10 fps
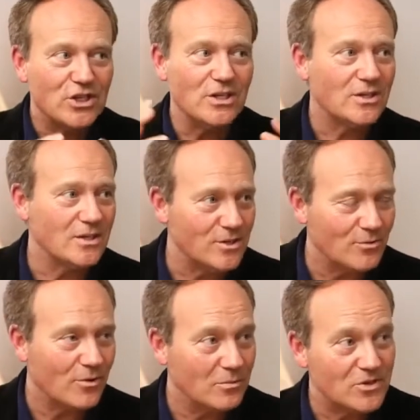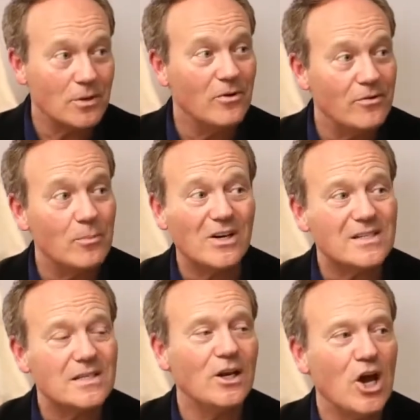geniuses of rum, some of them are
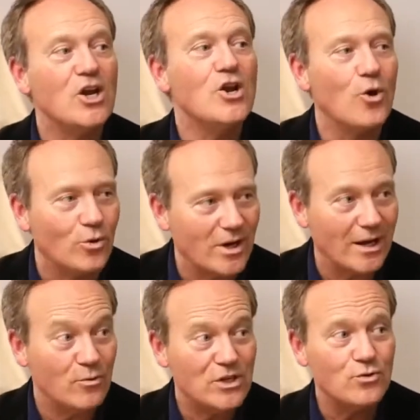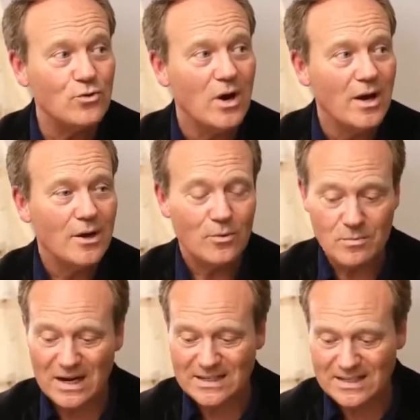still unknown. And we do,
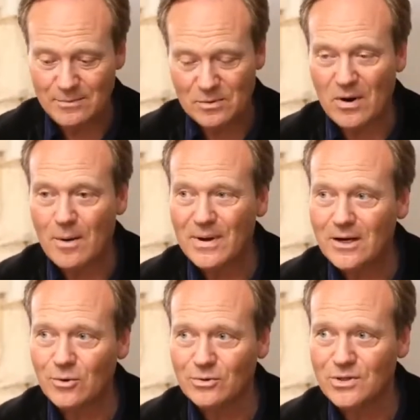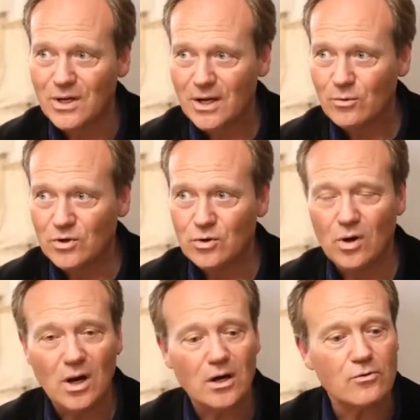with my team in Barbados, we
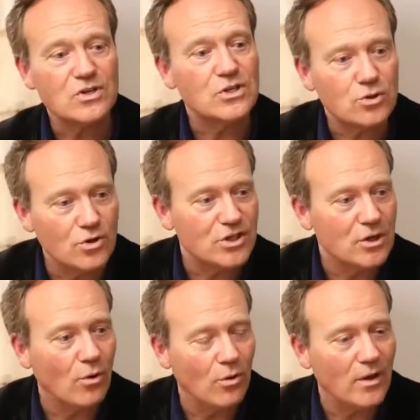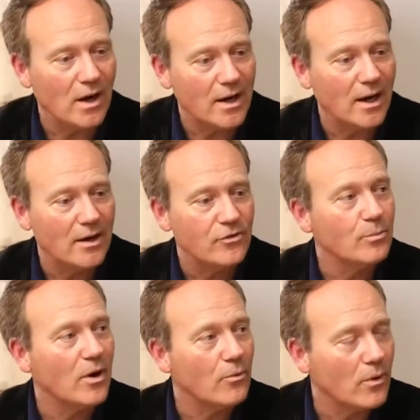do a lot of research in old archives
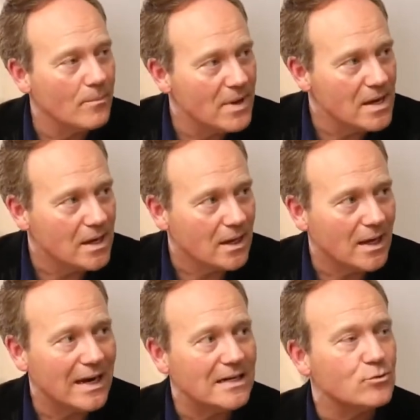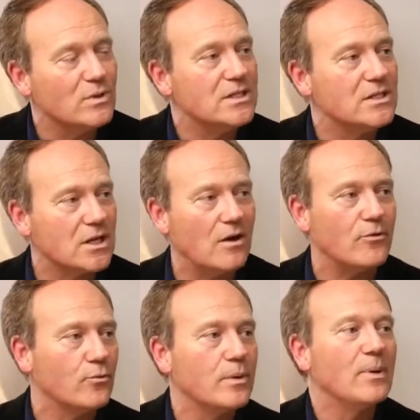about rum making. And as we
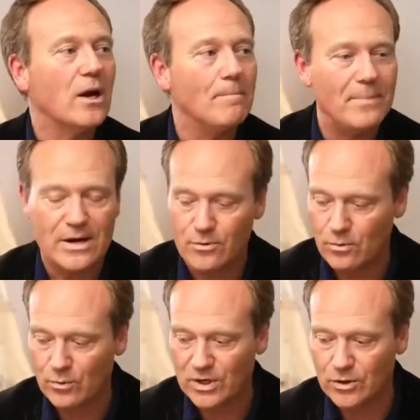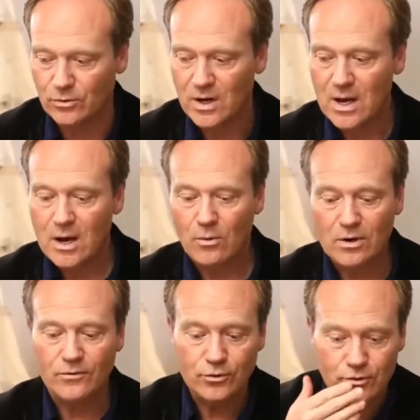discover, we become better at what we do.
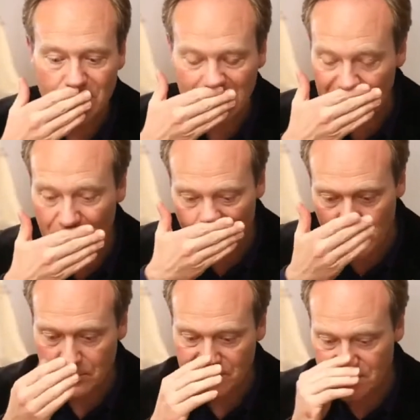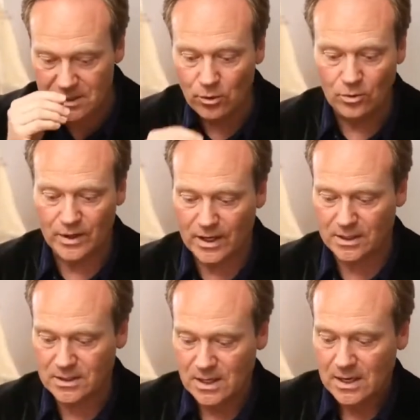One of the tradition of rum in the old
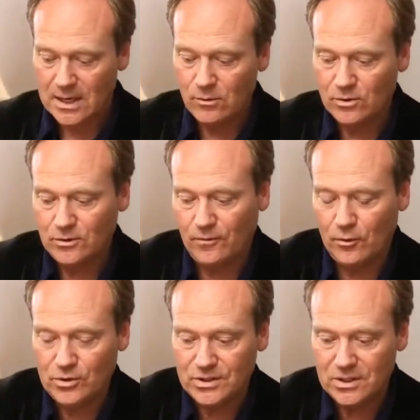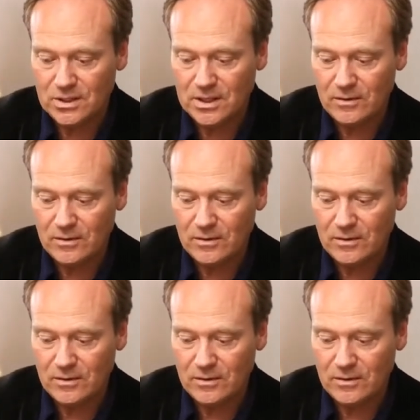days, it was first